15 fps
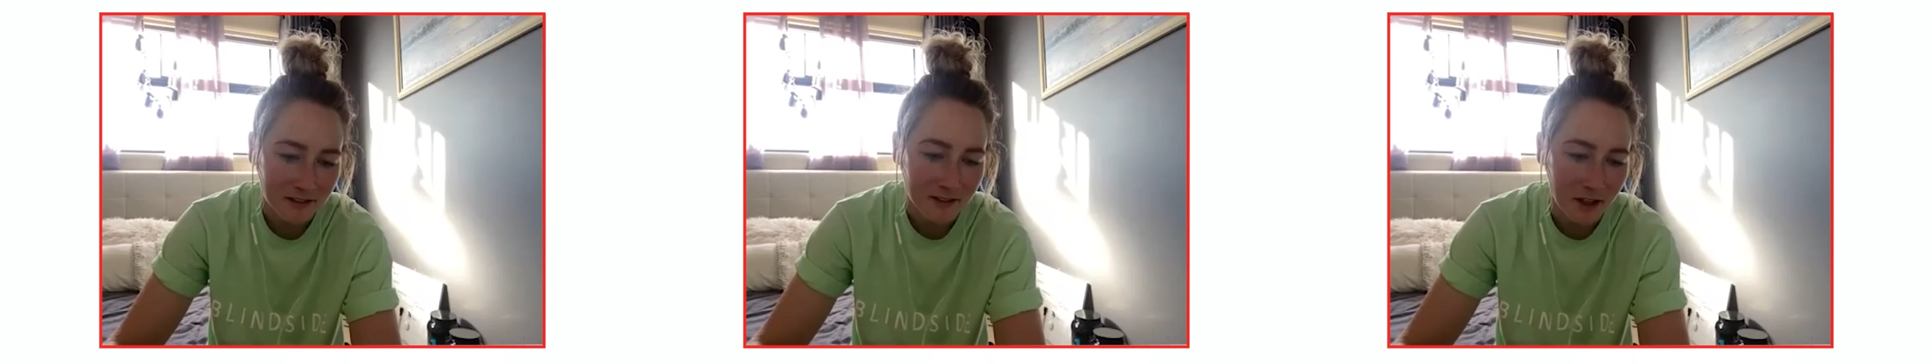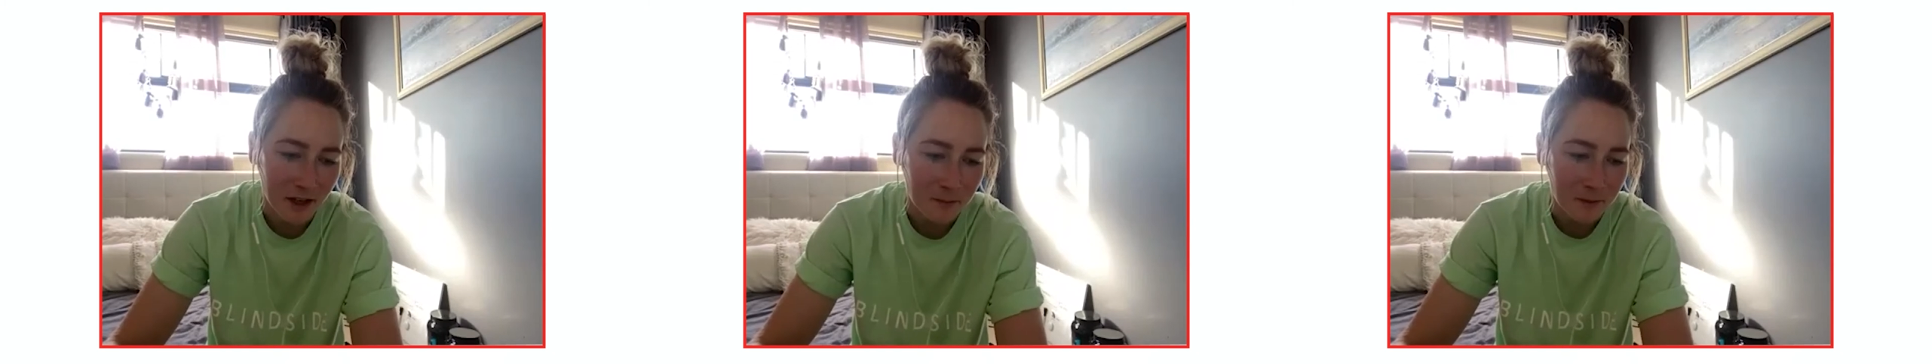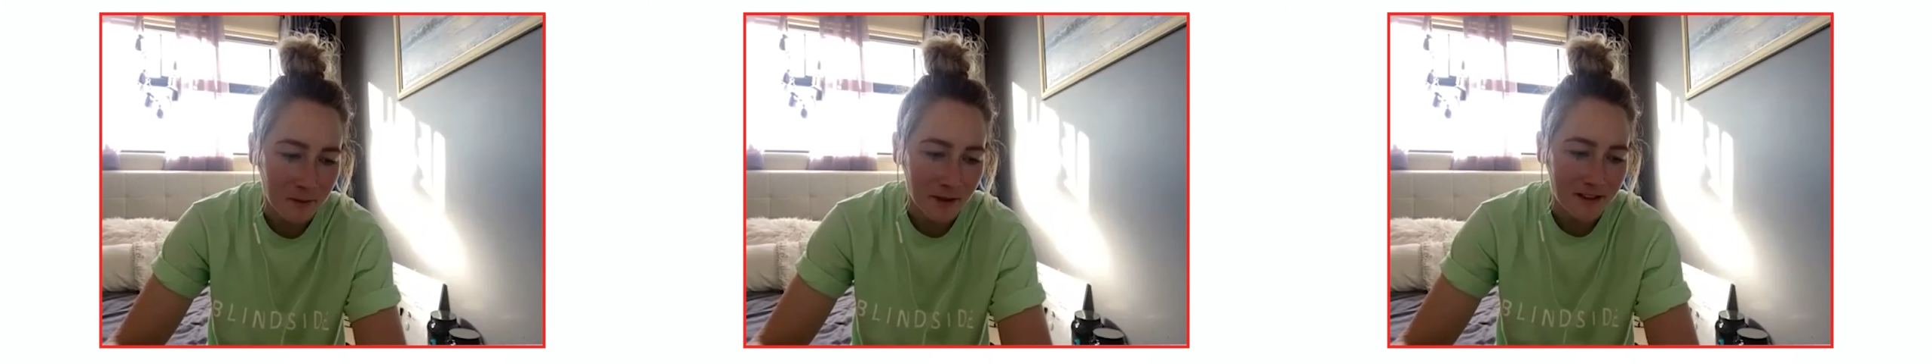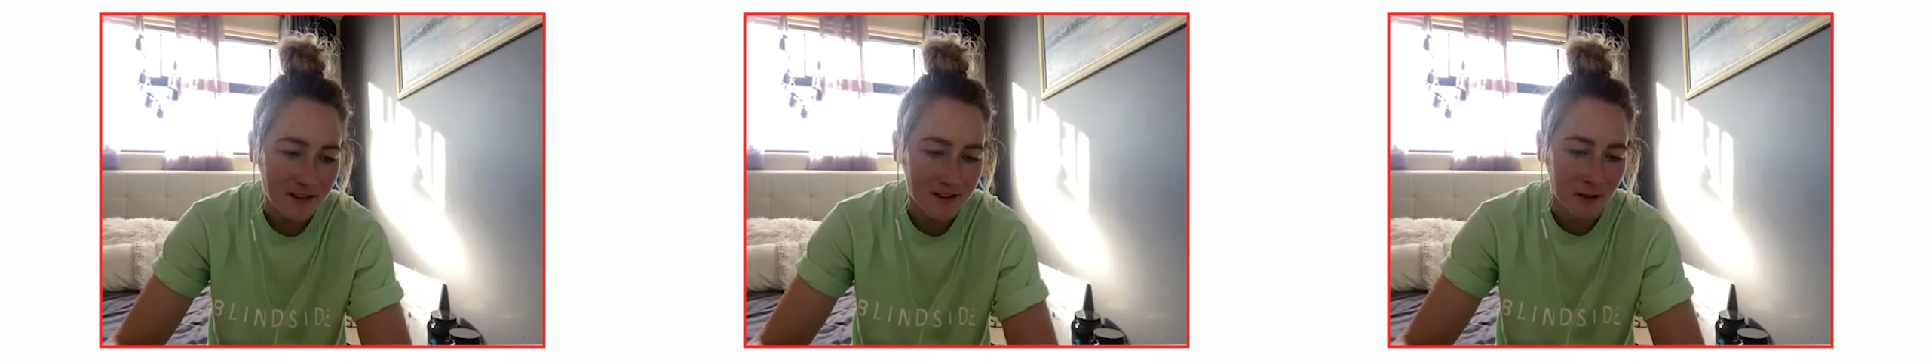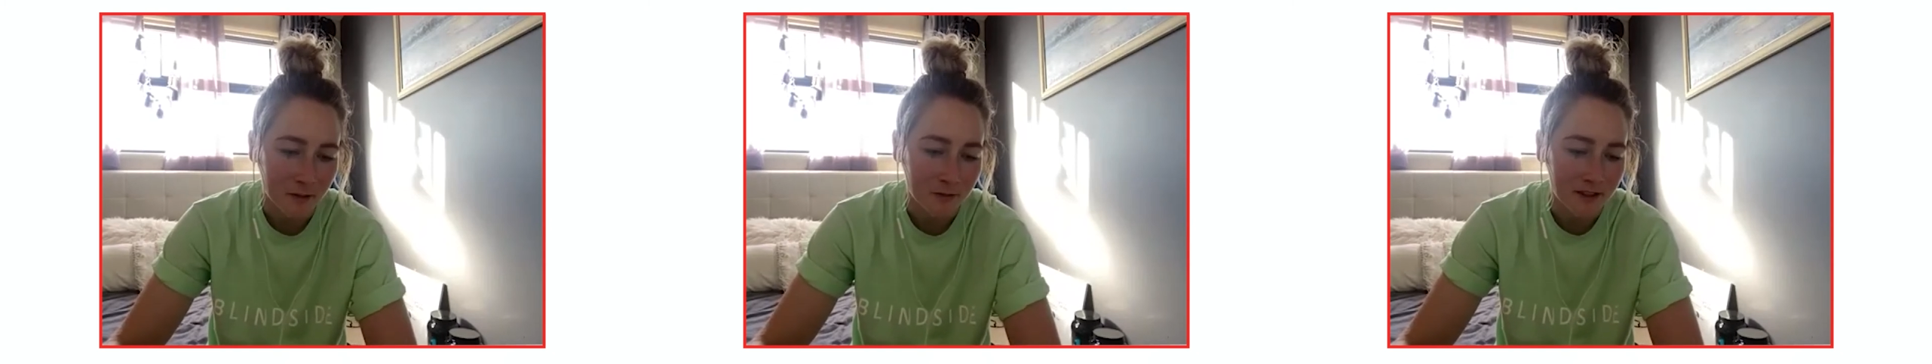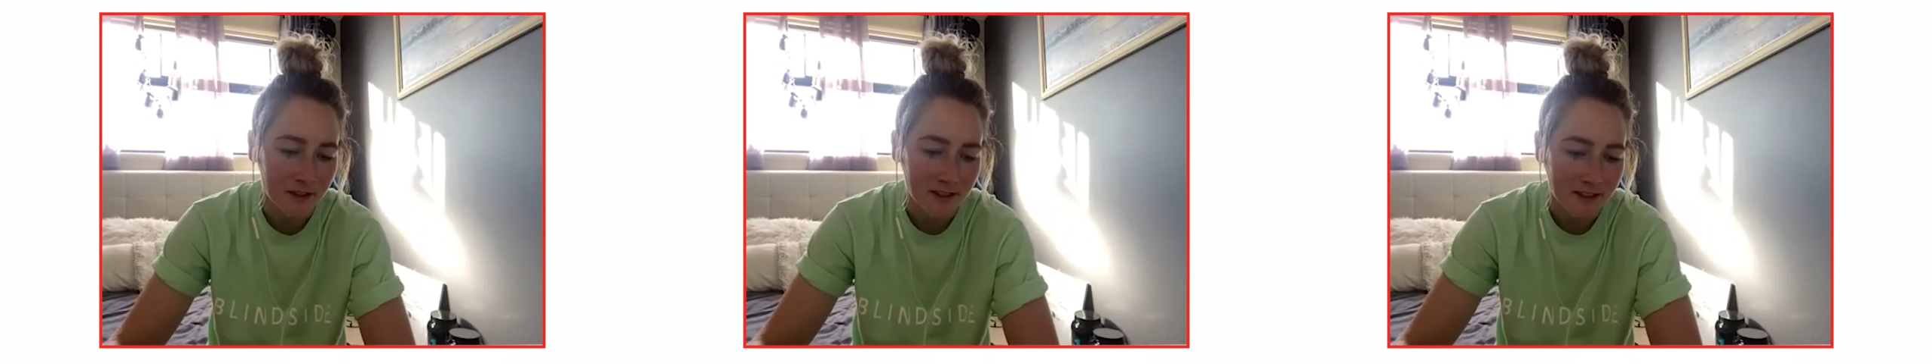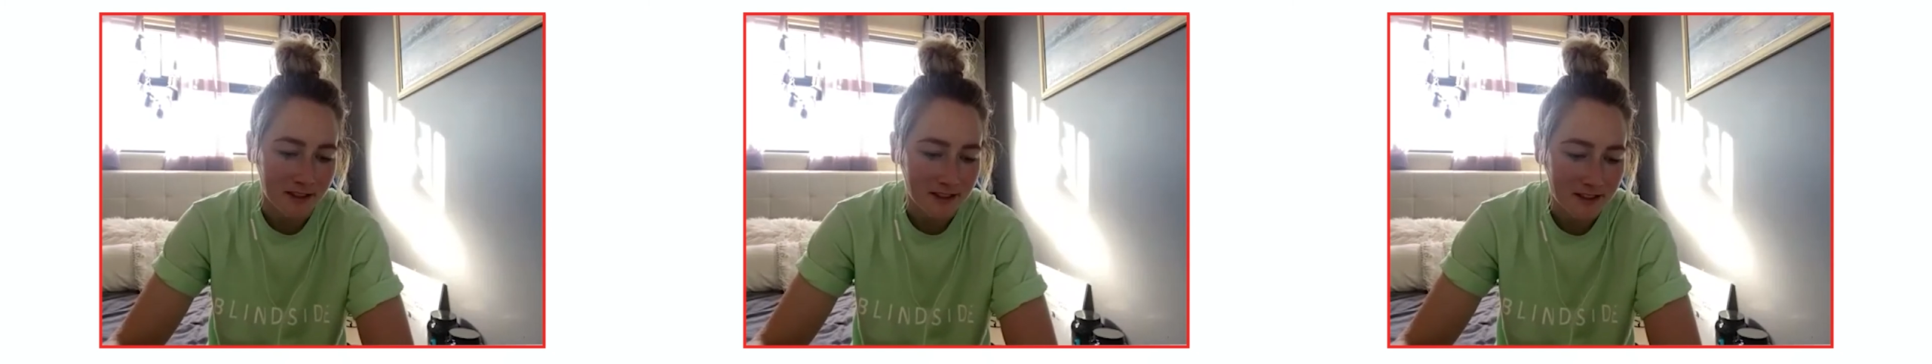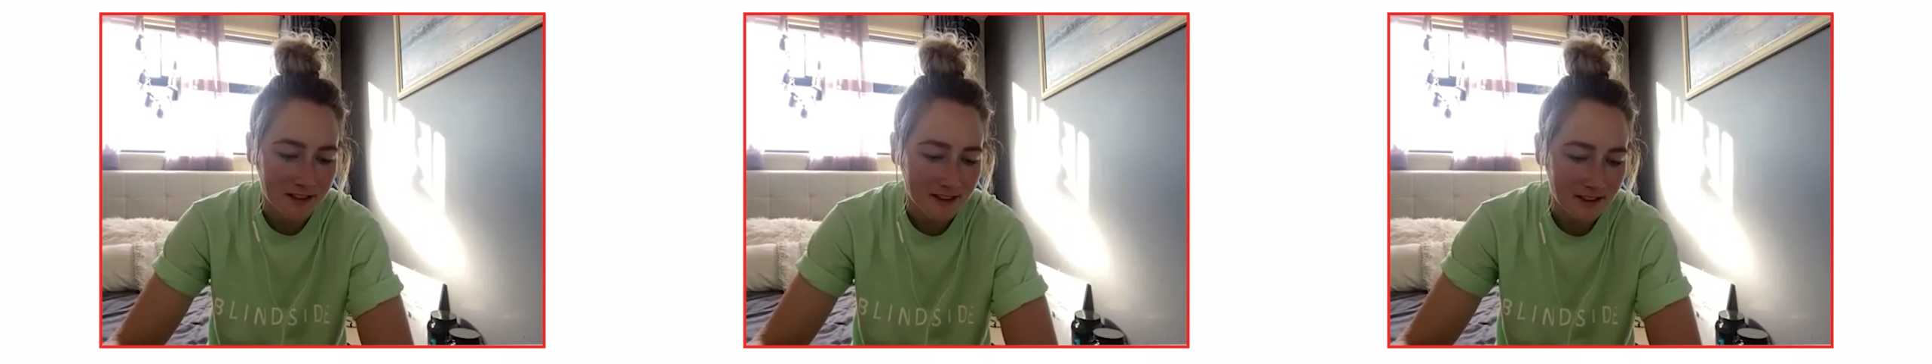got me back to Dublin,
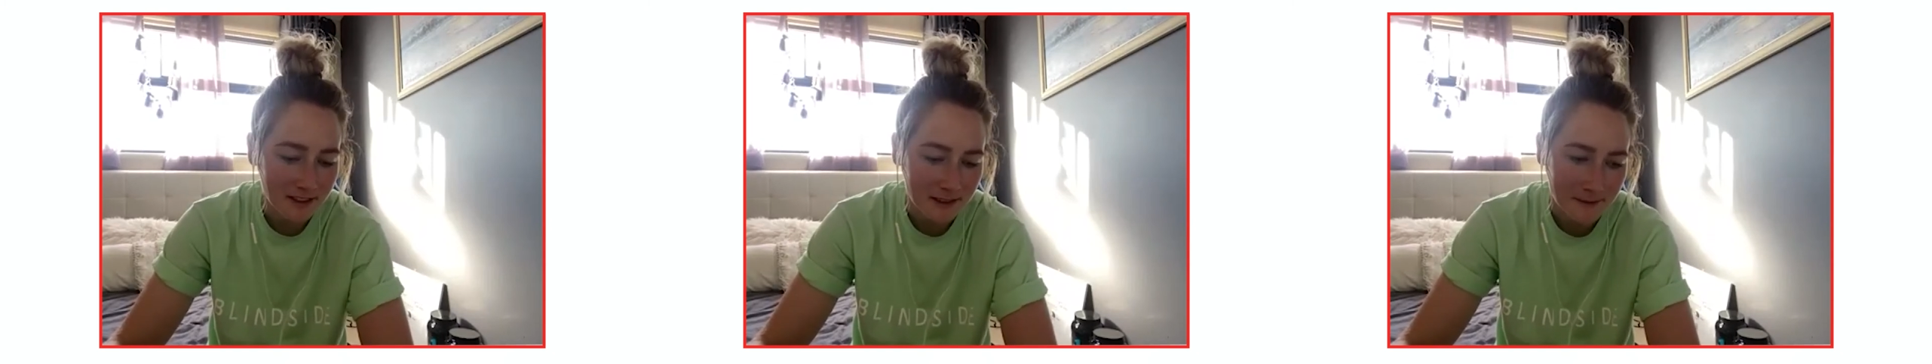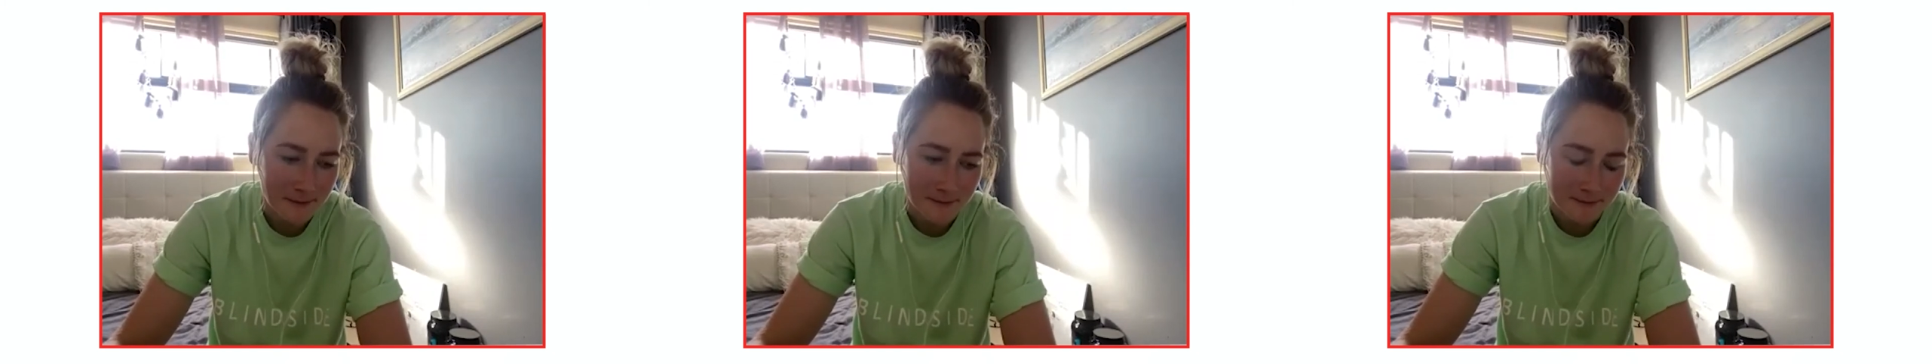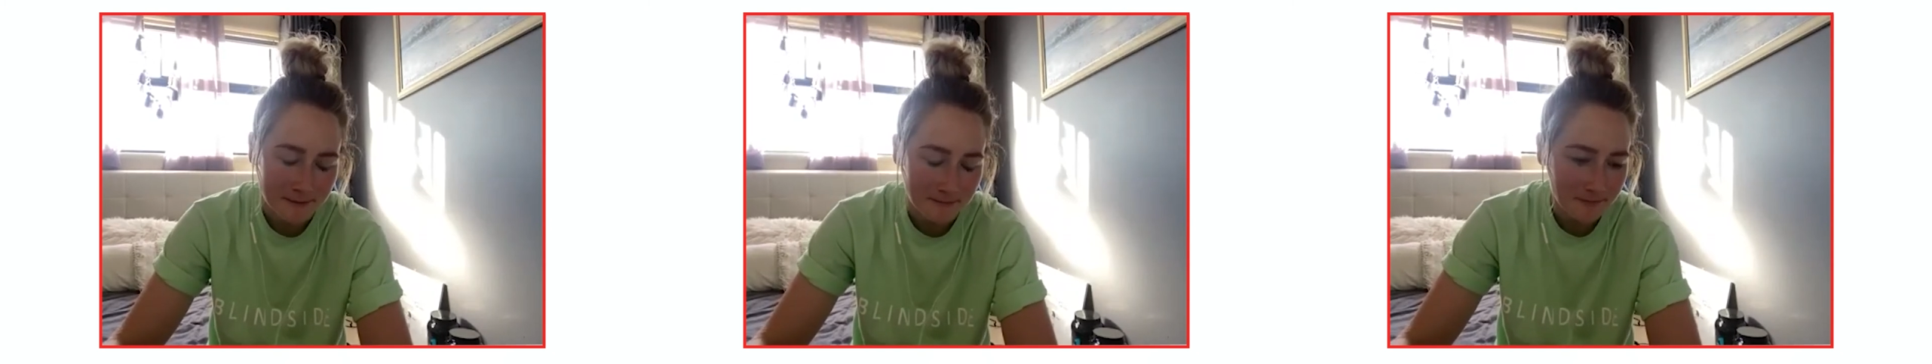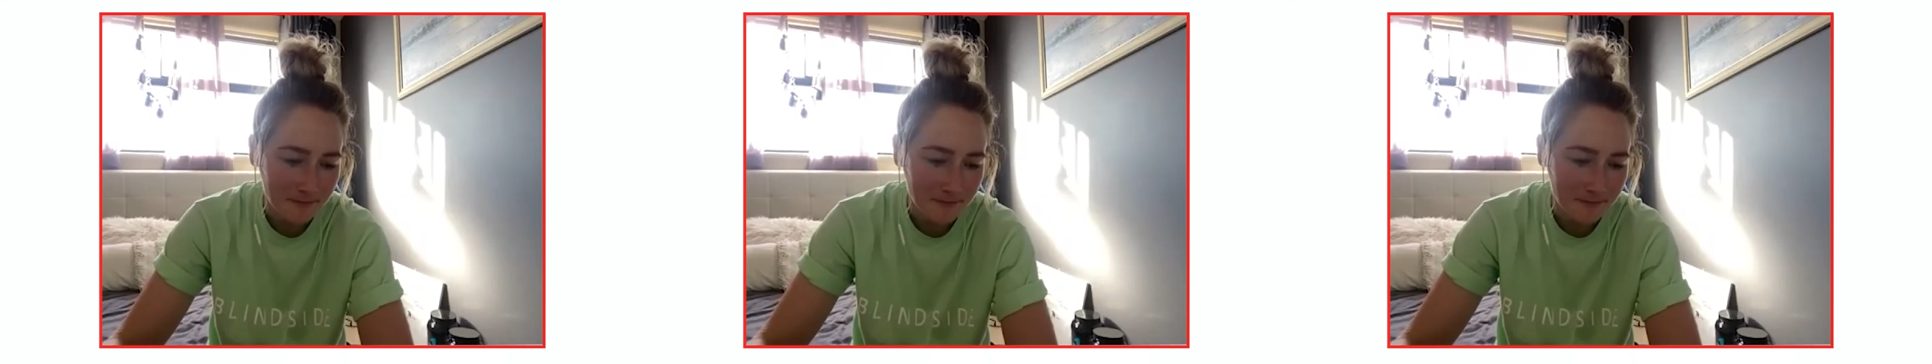and um,